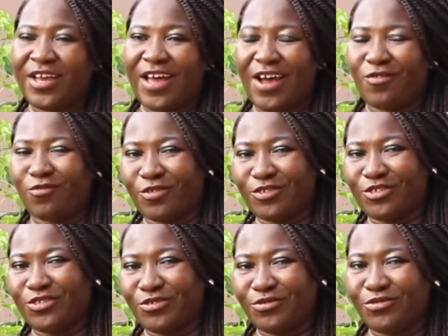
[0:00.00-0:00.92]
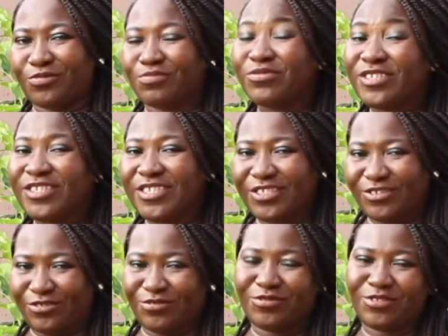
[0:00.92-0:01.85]
I want you to please
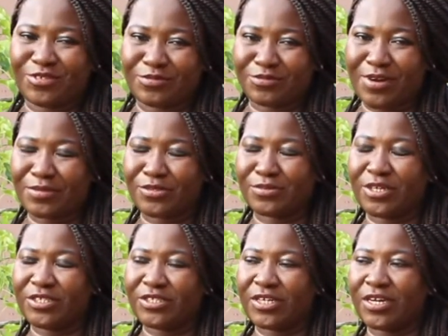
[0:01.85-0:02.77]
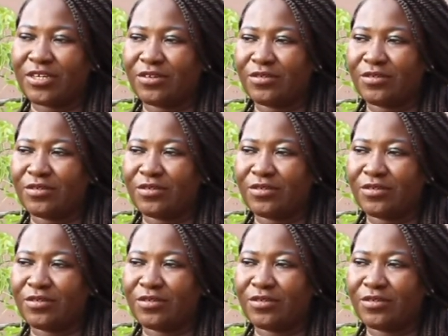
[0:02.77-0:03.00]
do subscribe to my channel